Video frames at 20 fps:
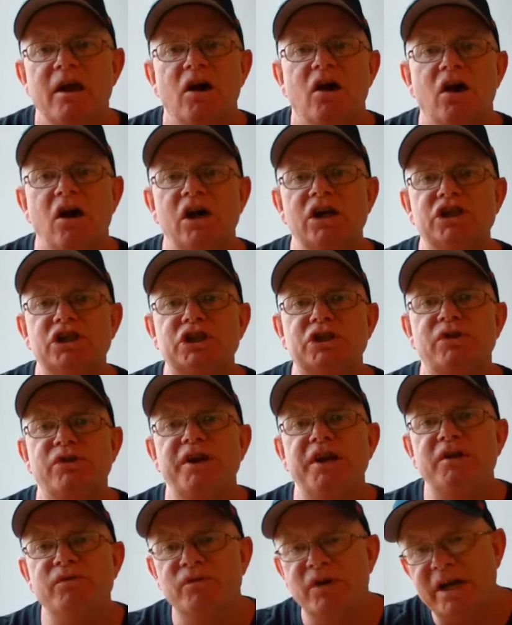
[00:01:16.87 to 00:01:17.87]

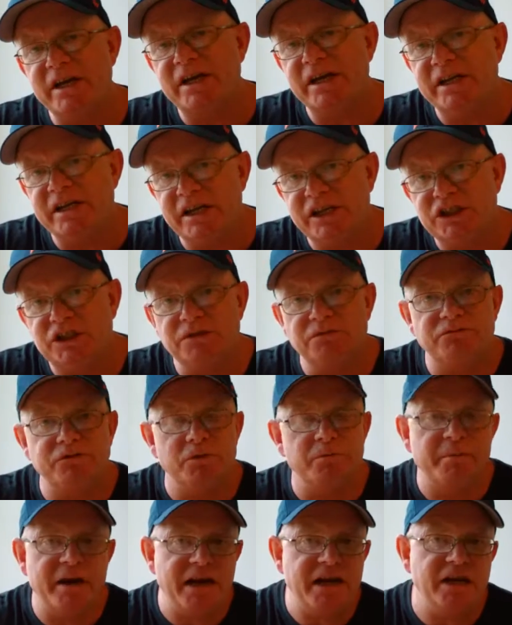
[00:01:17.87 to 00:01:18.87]
on-screen recognition
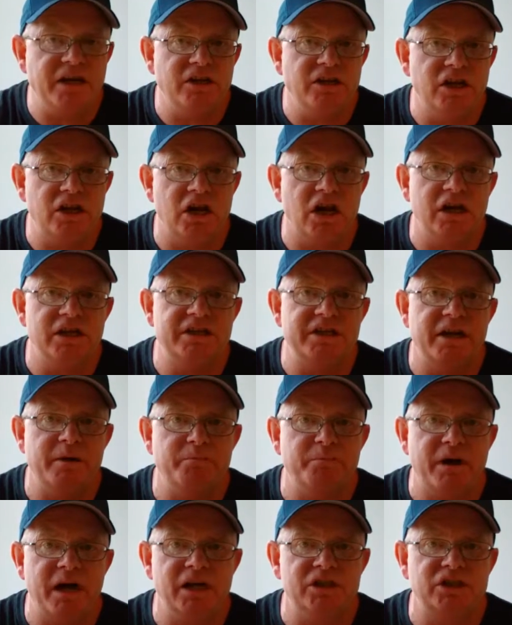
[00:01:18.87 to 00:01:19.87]
for making the
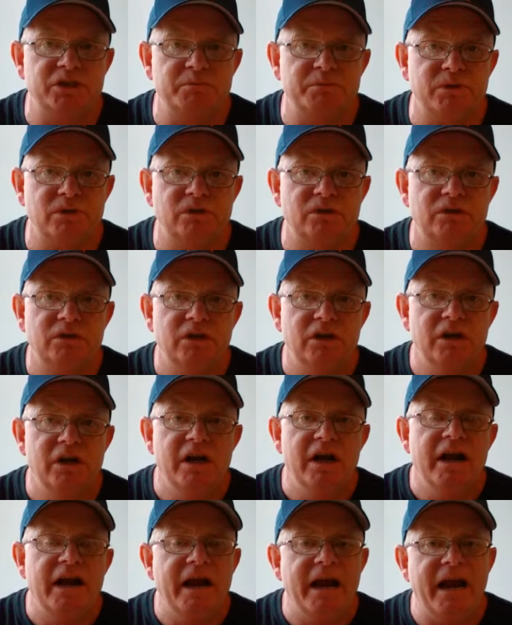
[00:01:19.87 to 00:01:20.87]
content possible
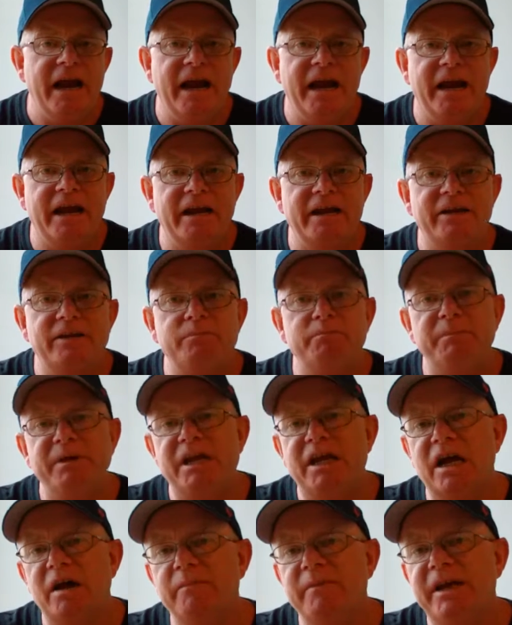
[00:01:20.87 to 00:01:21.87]
and
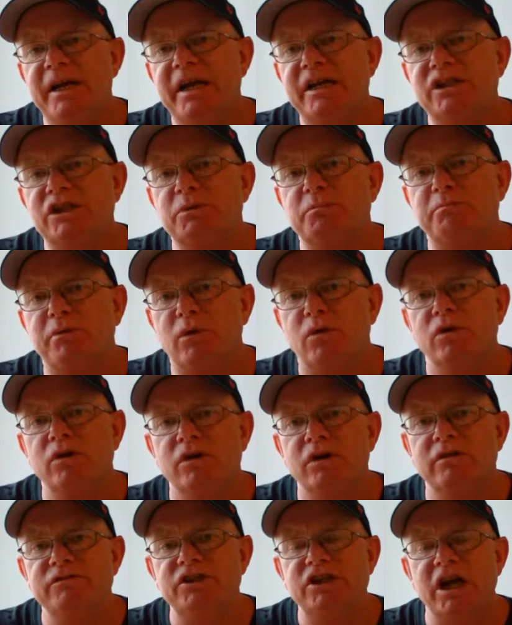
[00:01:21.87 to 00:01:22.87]
becoming a
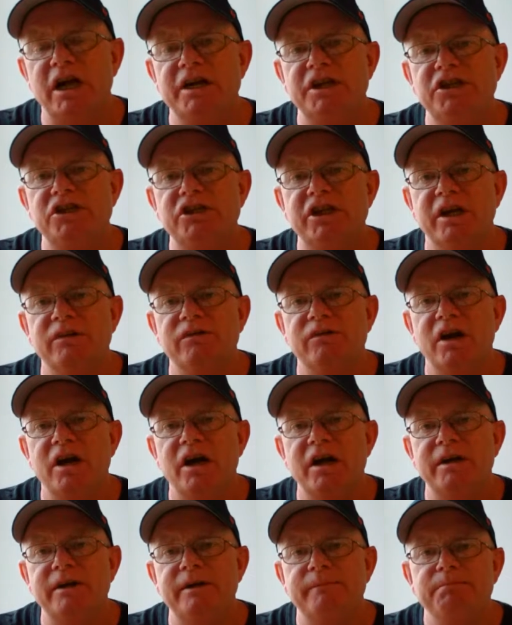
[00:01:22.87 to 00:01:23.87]
supporter of Johnny
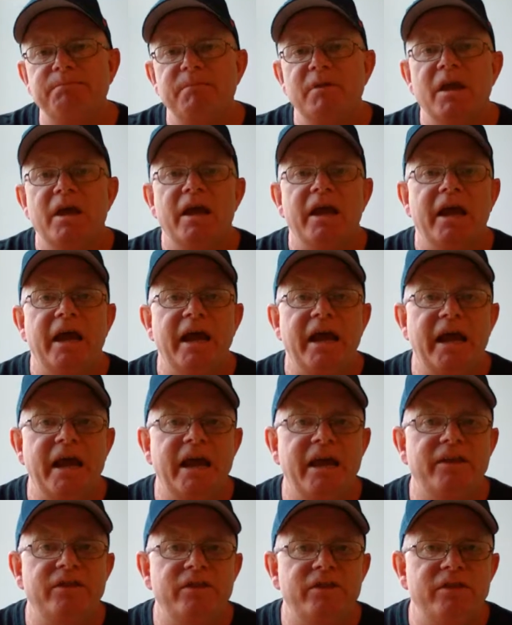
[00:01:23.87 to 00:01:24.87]
Jetrod
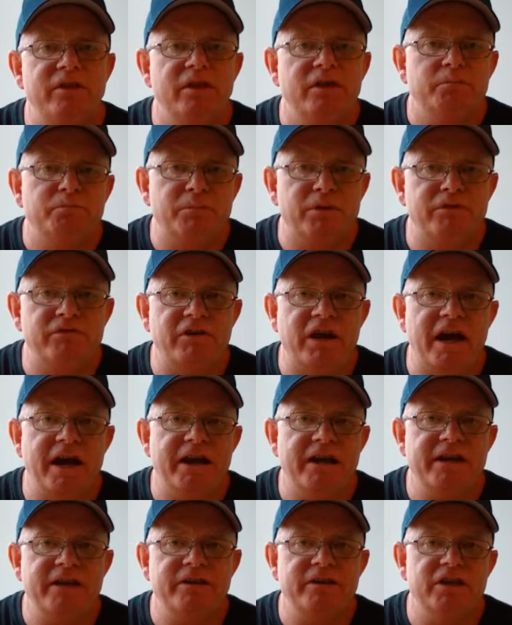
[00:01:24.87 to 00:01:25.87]
and
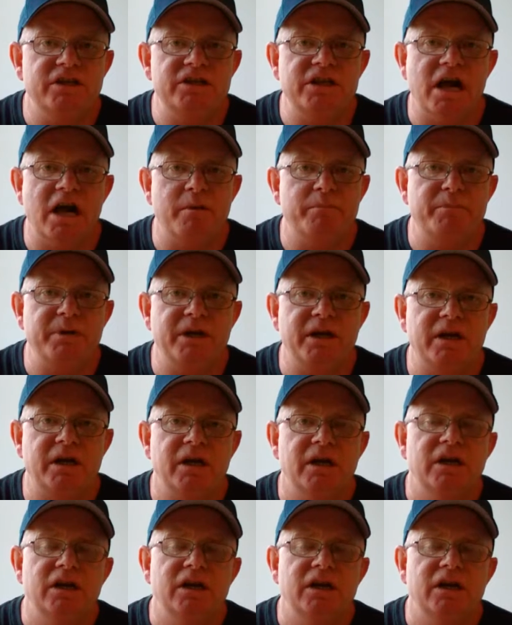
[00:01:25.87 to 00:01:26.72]
providing the topic